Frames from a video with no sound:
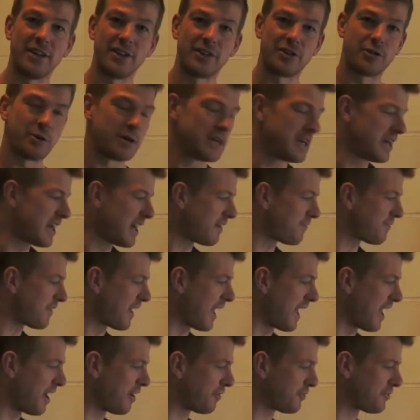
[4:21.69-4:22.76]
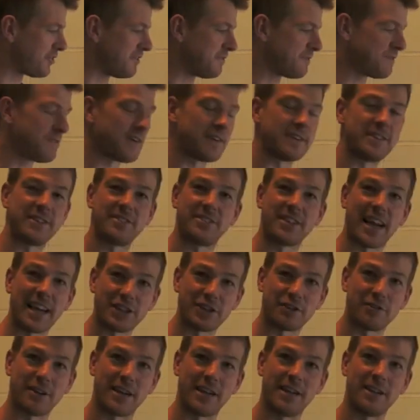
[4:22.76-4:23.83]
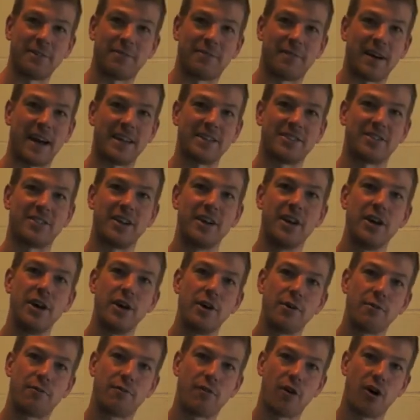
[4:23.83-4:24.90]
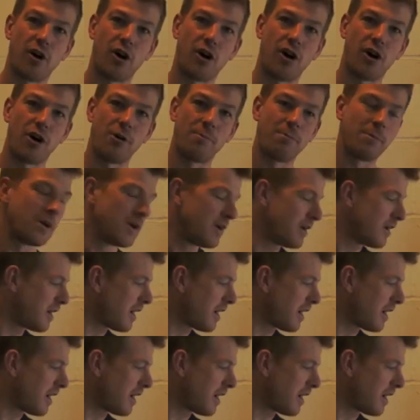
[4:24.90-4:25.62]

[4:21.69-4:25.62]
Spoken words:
so enough healthy saturated fats from